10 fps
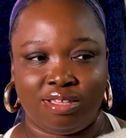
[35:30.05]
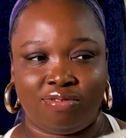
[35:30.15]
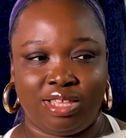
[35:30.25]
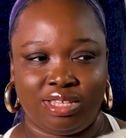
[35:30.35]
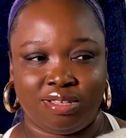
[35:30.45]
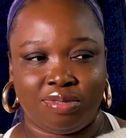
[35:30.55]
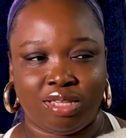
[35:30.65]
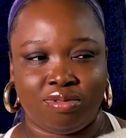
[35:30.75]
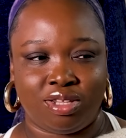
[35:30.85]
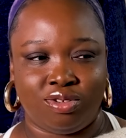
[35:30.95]
I feel like
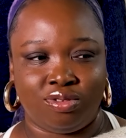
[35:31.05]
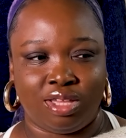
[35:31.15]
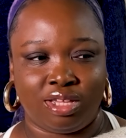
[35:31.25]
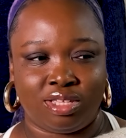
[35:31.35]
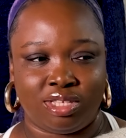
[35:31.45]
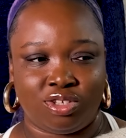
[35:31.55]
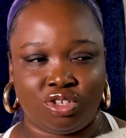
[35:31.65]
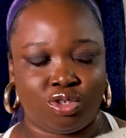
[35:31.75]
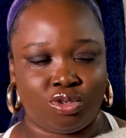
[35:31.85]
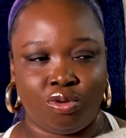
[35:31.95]
sometimes I do that because there's
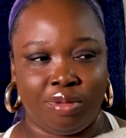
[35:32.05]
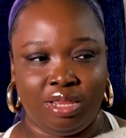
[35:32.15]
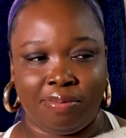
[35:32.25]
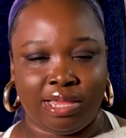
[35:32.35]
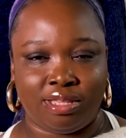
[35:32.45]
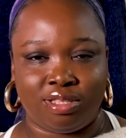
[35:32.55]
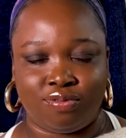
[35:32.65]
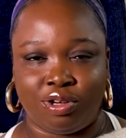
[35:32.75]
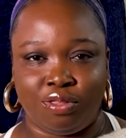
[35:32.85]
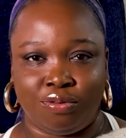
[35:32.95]
so many patterns
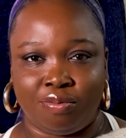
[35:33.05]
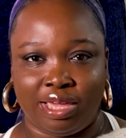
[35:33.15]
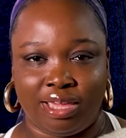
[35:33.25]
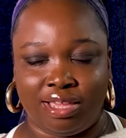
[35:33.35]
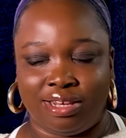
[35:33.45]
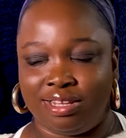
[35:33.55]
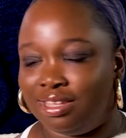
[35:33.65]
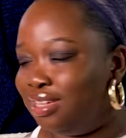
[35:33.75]
running through my head